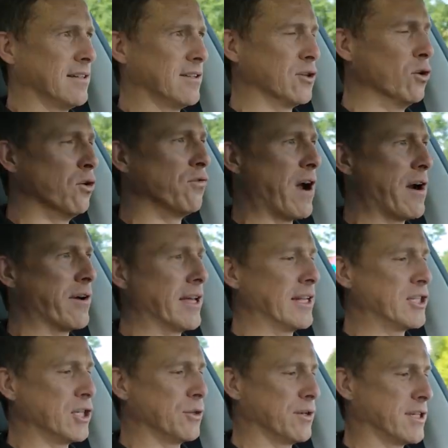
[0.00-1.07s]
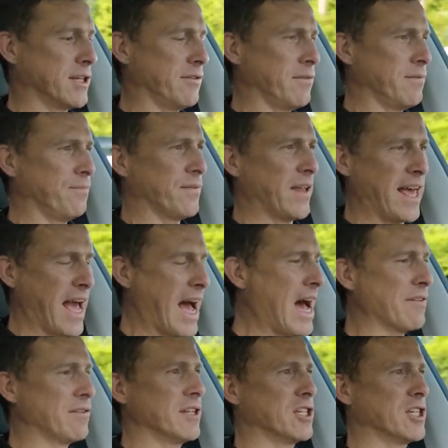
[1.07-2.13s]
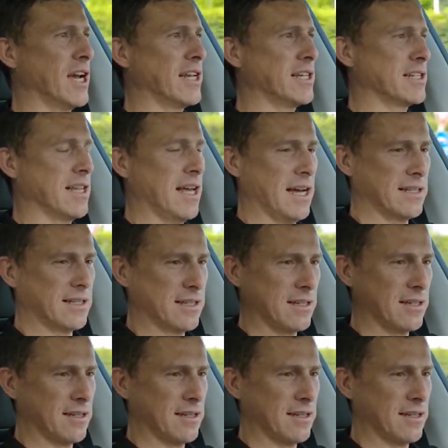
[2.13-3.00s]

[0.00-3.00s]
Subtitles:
It's all very intuitive. They haven't changed that.